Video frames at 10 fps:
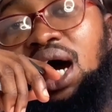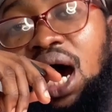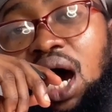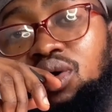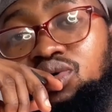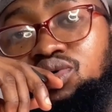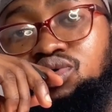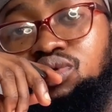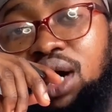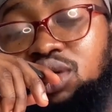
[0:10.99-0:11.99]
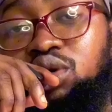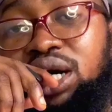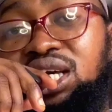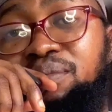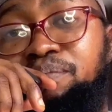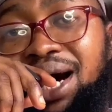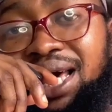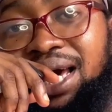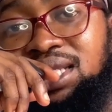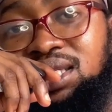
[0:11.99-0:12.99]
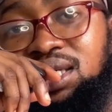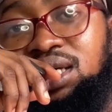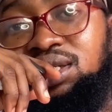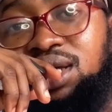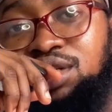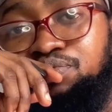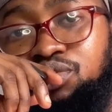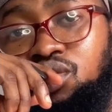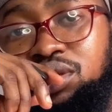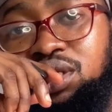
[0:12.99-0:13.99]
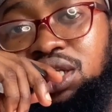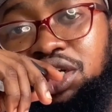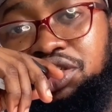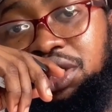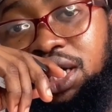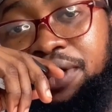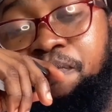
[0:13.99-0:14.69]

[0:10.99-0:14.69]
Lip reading: how to actually market a SaaS product in Nigeria.